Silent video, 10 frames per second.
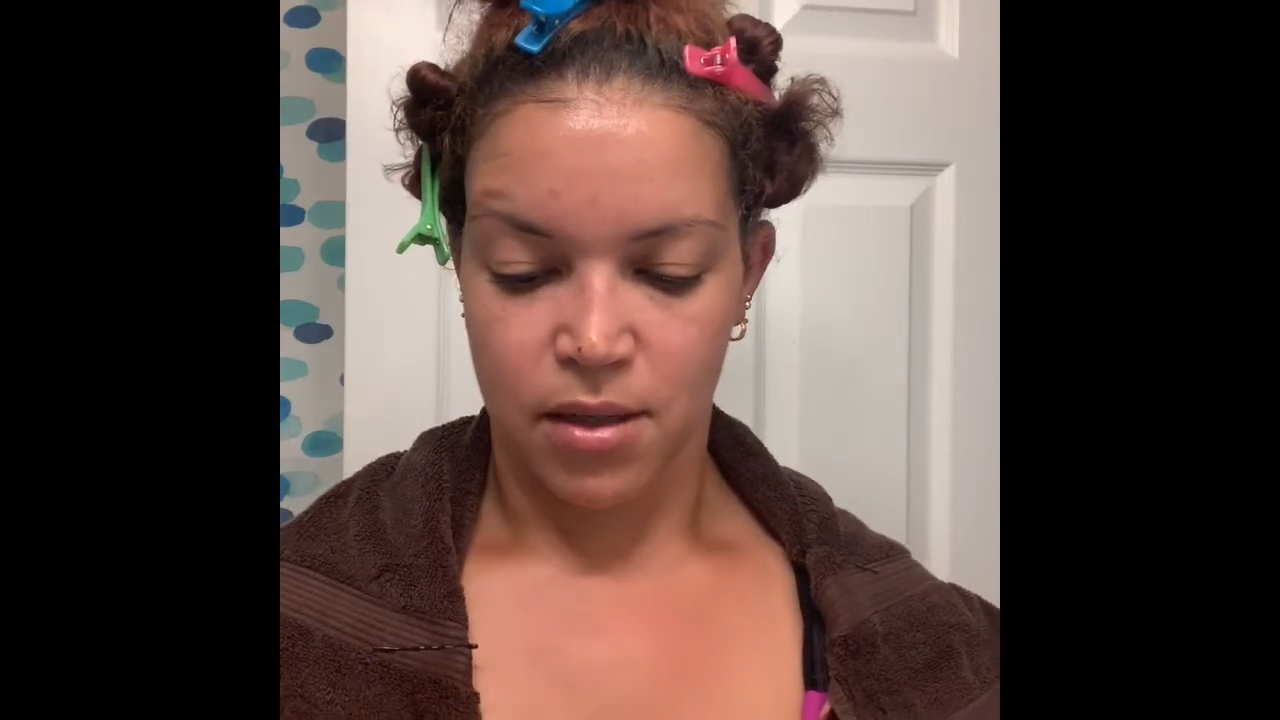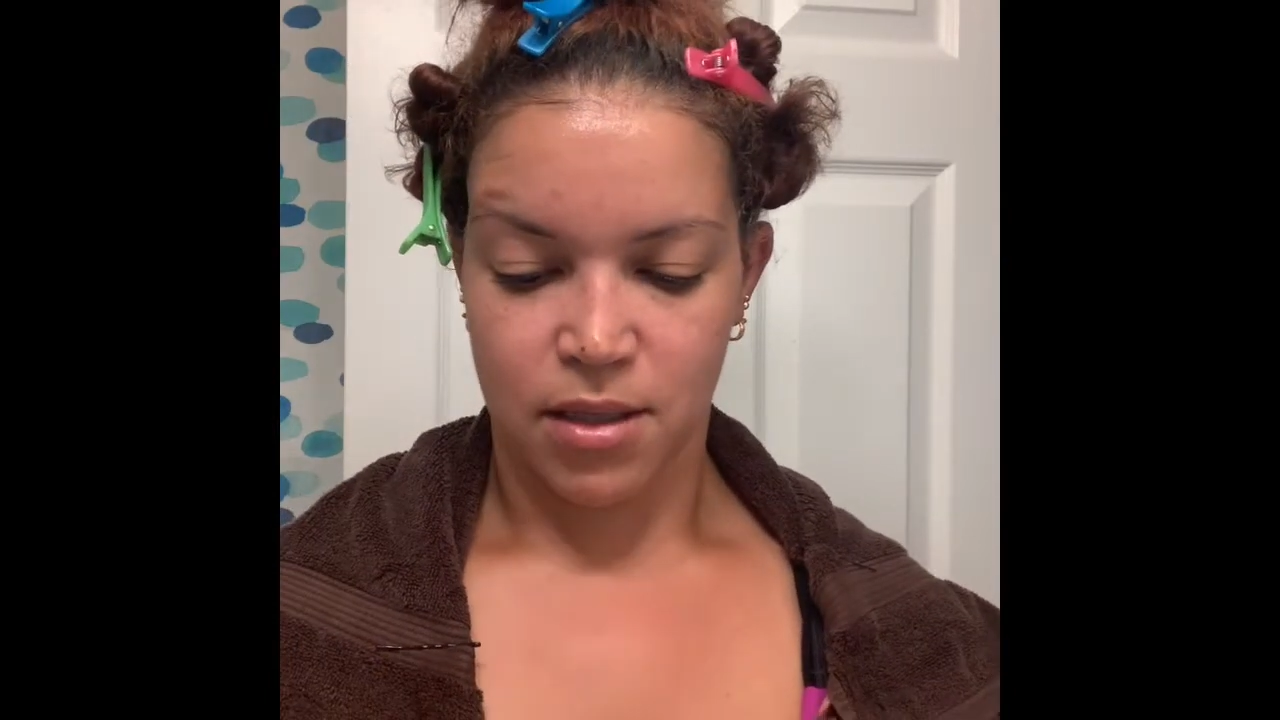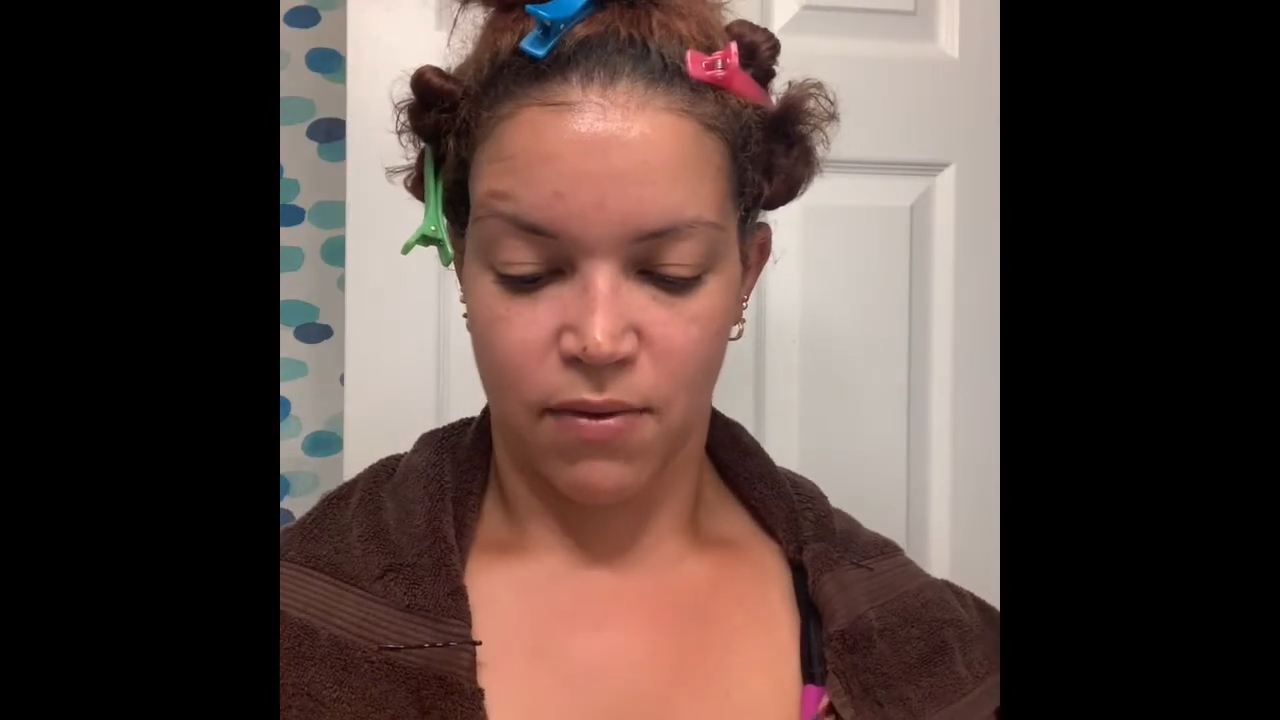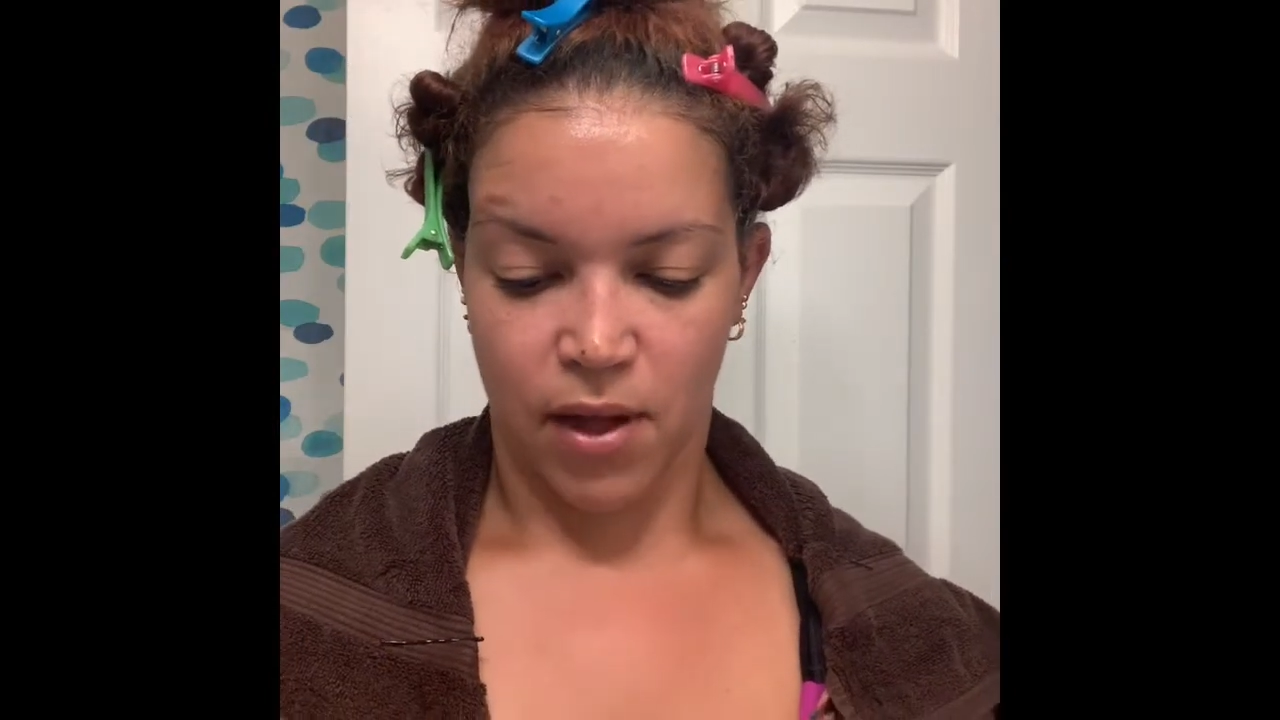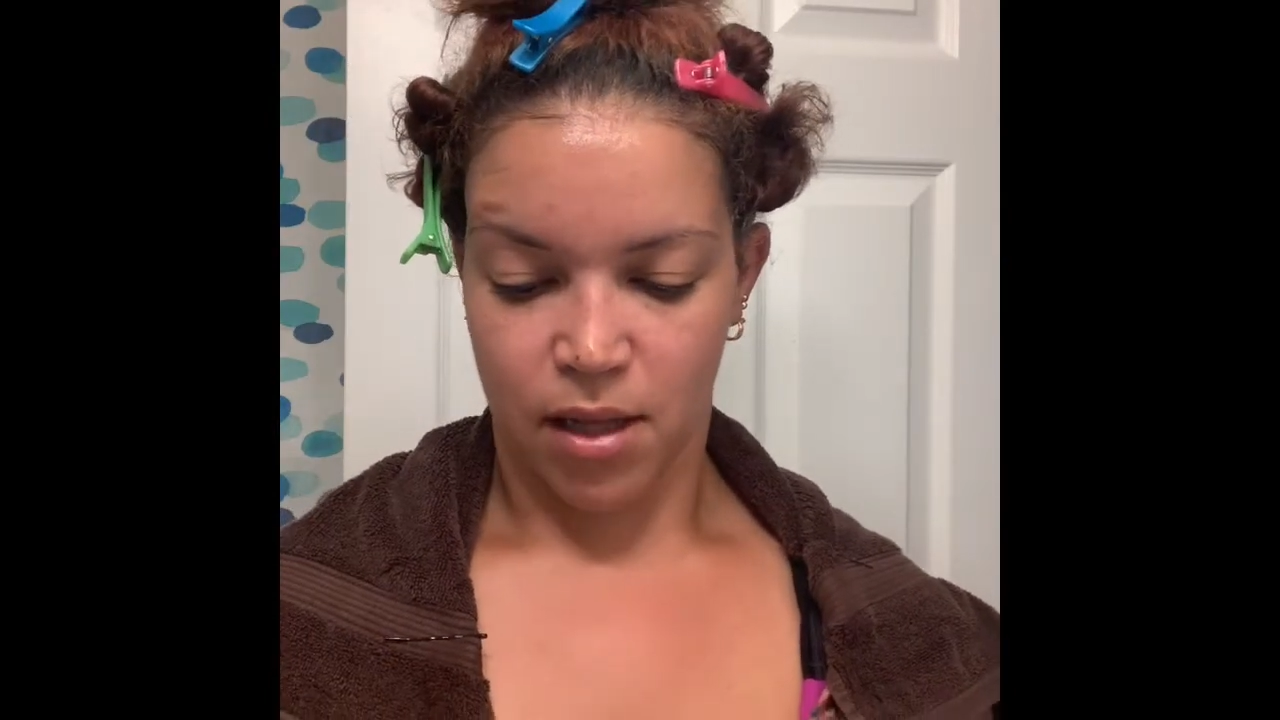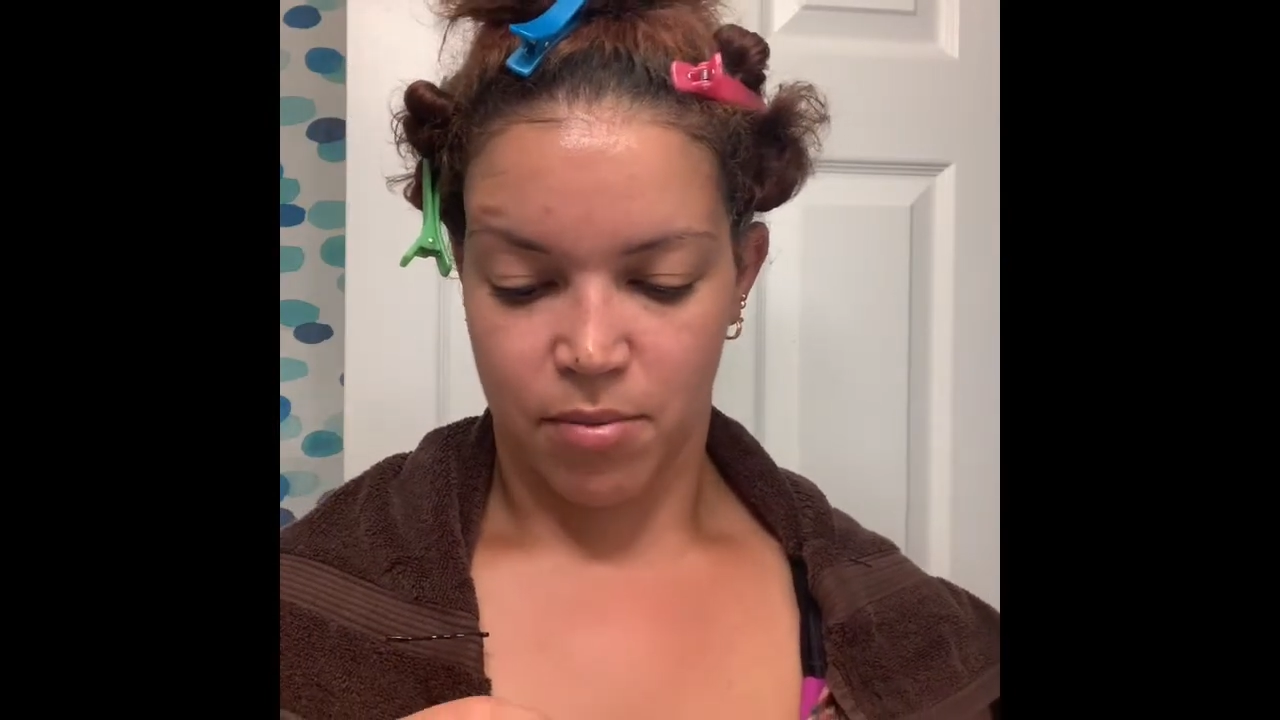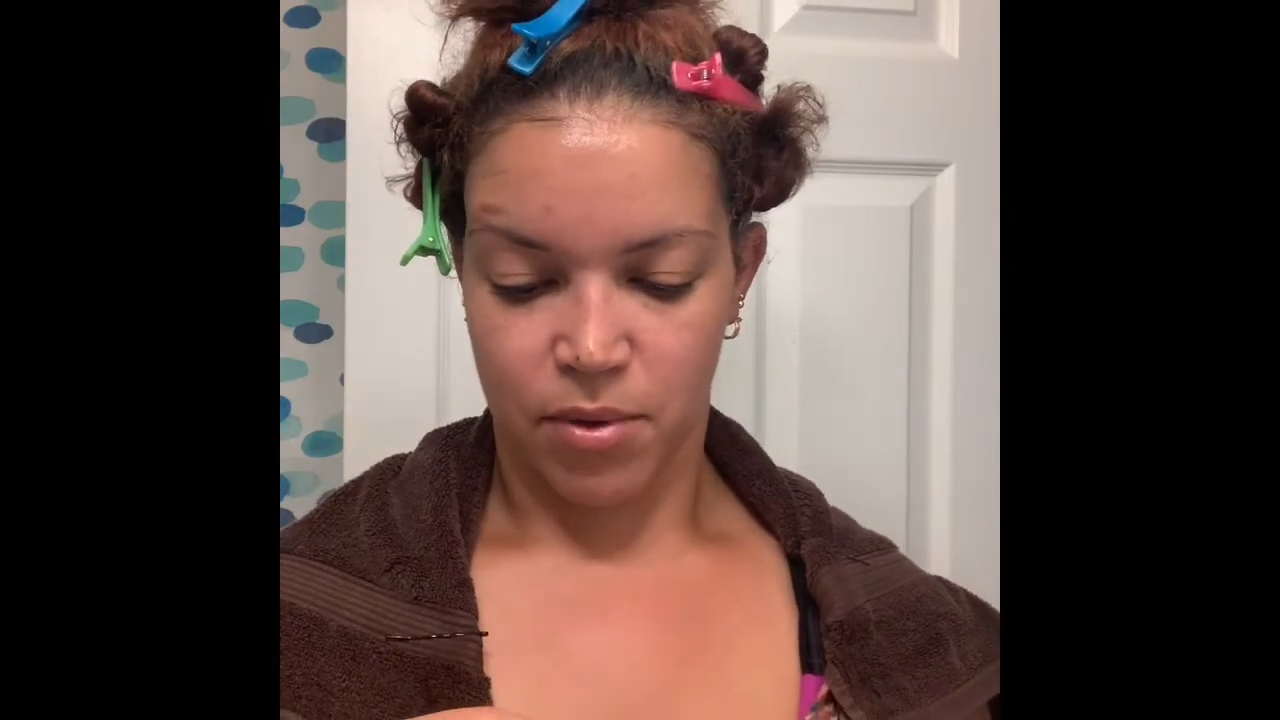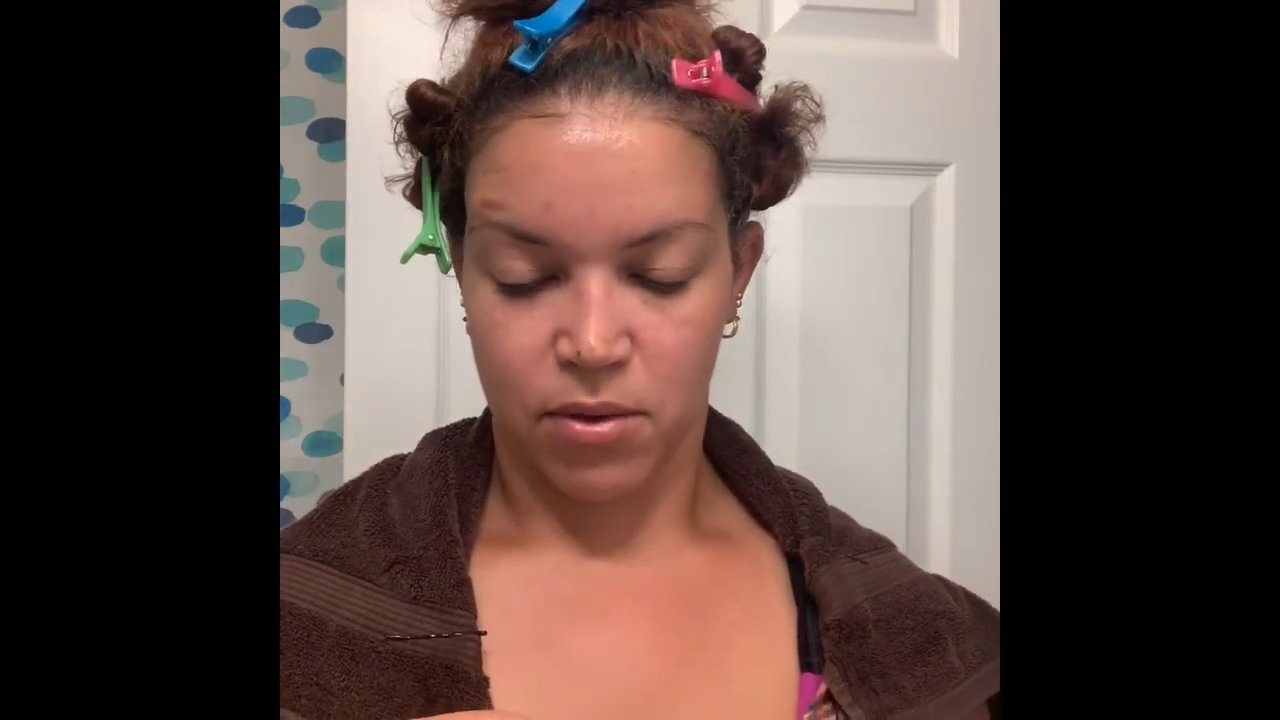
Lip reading: develop,